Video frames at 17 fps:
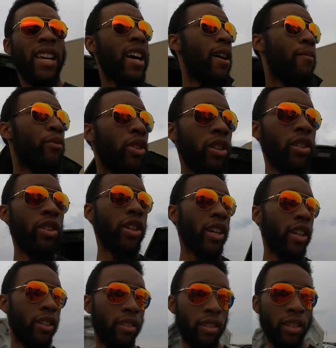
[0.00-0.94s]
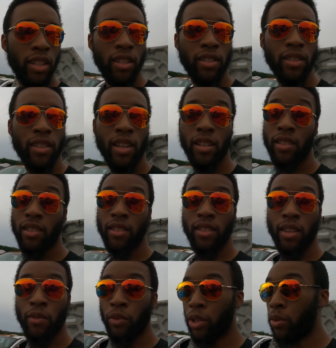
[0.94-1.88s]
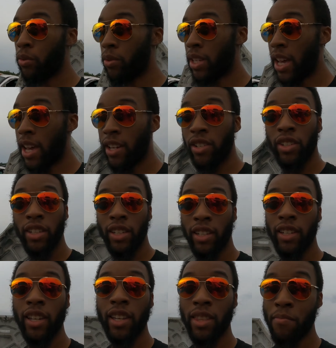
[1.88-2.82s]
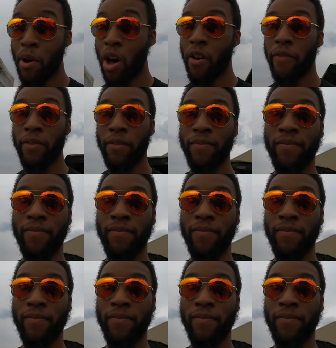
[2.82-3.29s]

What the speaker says: I'm gonna look at these things and see what tools I actually need to get them off.